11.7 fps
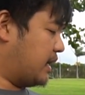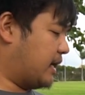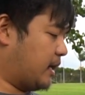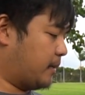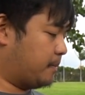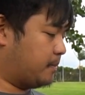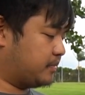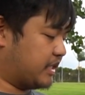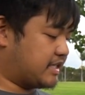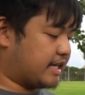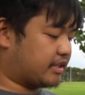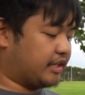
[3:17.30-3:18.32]
um,
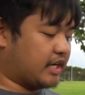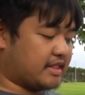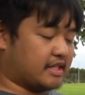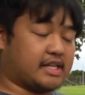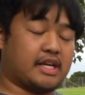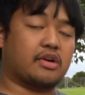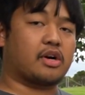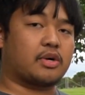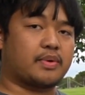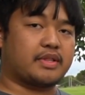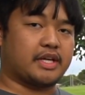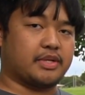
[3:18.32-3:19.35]
that's actually not the kit
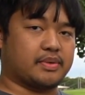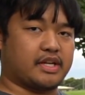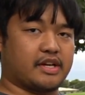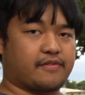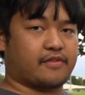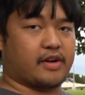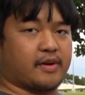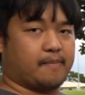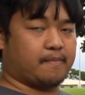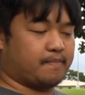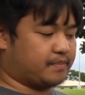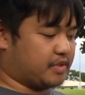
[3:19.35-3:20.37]
hardware that you would get
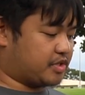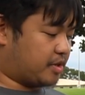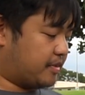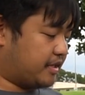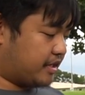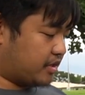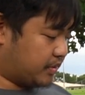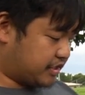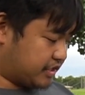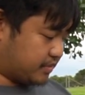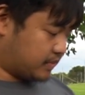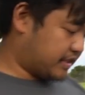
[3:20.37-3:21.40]
from the Turbinator, which
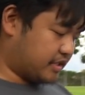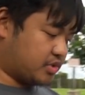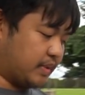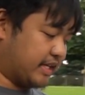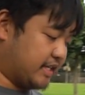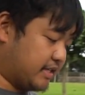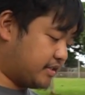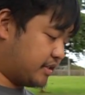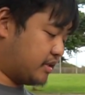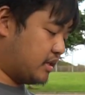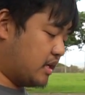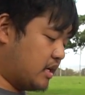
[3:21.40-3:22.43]
is what this wing is,
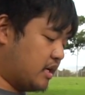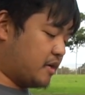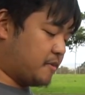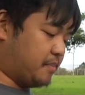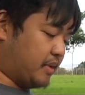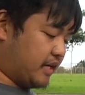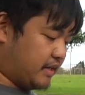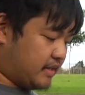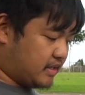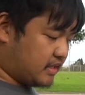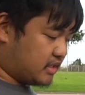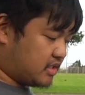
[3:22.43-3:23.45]
but
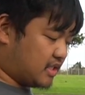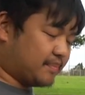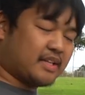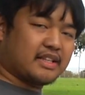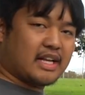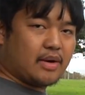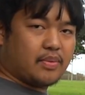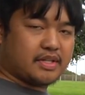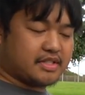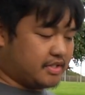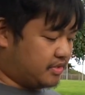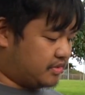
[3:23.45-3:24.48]
something that I
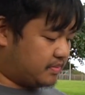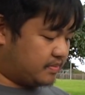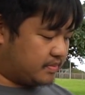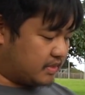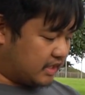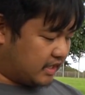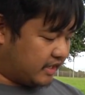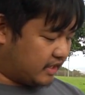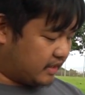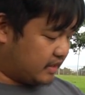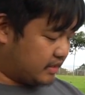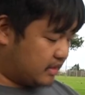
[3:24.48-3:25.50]
wanted to do.
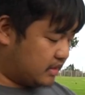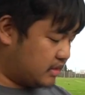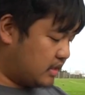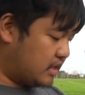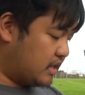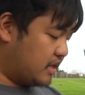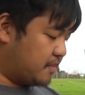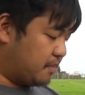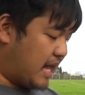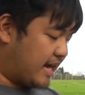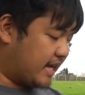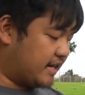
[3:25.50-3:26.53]
Uh,
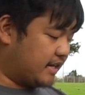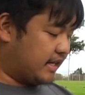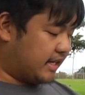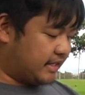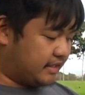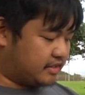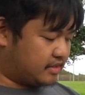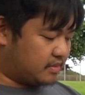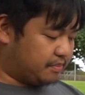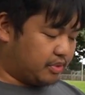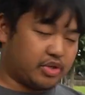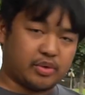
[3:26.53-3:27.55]
black anodized
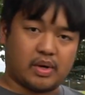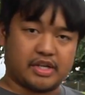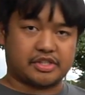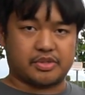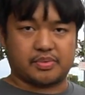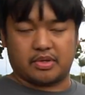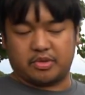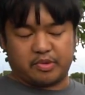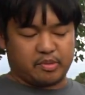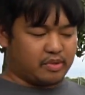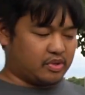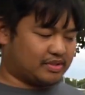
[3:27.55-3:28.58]
beauty washers with
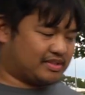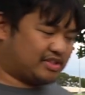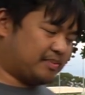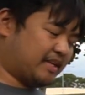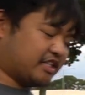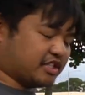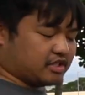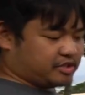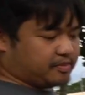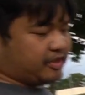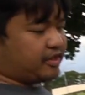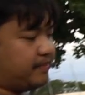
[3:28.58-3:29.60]
aluminum bolts. To me, it just looked
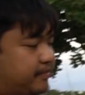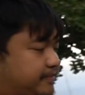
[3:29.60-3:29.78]
better.